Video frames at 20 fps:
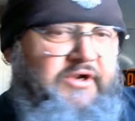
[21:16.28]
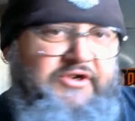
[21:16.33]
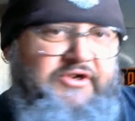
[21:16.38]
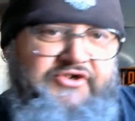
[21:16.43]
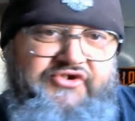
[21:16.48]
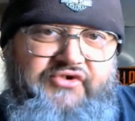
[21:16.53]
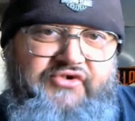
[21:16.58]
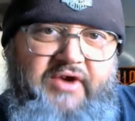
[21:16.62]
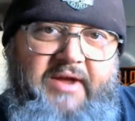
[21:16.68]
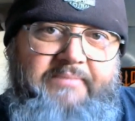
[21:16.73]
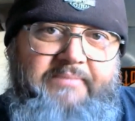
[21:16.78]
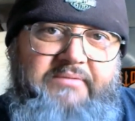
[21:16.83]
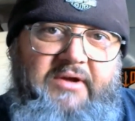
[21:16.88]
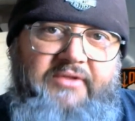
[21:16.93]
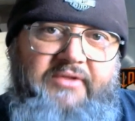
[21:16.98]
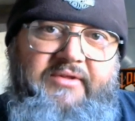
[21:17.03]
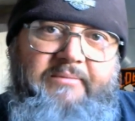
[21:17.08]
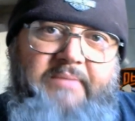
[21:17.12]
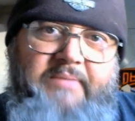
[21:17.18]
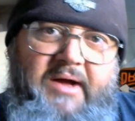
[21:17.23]
and strapped
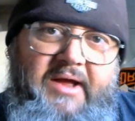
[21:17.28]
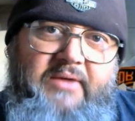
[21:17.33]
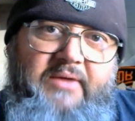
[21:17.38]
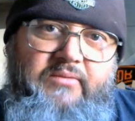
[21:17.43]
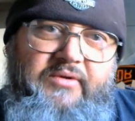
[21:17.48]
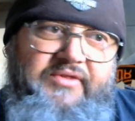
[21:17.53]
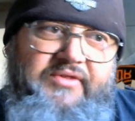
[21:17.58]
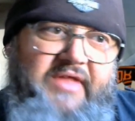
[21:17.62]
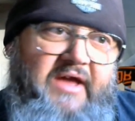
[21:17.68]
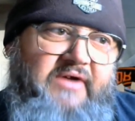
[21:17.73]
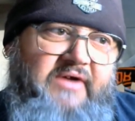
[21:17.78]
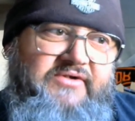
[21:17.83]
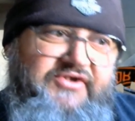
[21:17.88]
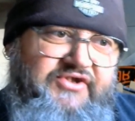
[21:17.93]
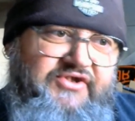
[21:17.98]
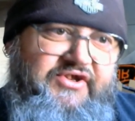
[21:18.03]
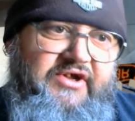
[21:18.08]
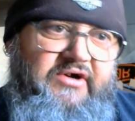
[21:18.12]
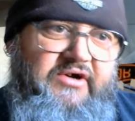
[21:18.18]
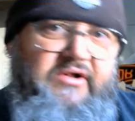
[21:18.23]
on the bike without
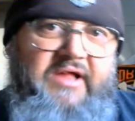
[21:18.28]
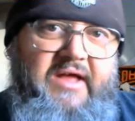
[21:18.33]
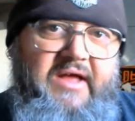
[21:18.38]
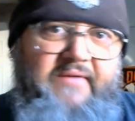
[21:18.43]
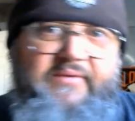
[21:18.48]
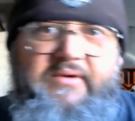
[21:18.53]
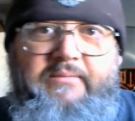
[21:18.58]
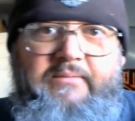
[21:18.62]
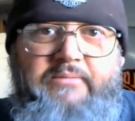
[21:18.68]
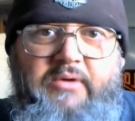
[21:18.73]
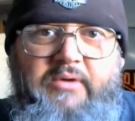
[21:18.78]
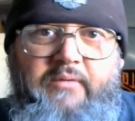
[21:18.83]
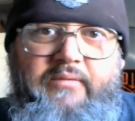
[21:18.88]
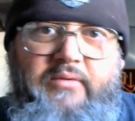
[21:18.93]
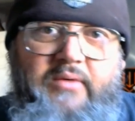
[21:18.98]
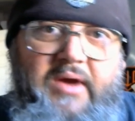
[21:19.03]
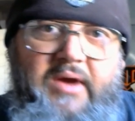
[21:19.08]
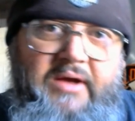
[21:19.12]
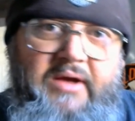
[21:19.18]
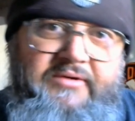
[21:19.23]
still having to move
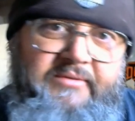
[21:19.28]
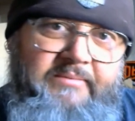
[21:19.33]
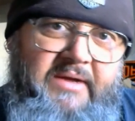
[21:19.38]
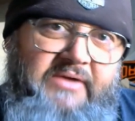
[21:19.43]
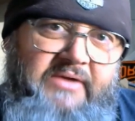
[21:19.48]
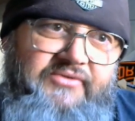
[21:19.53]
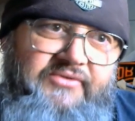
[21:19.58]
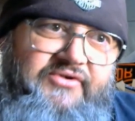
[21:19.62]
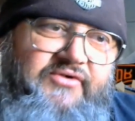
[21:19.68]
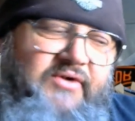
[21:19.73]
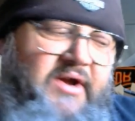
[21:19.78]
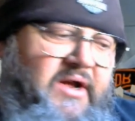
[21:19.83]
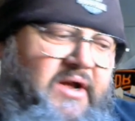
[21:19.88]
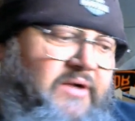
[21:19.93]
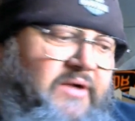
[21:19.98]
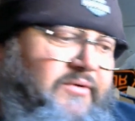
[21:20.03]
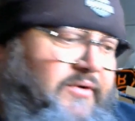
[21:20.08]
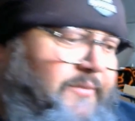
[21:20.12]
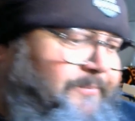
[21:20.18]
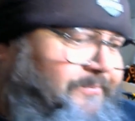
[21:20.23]
around and bounce around.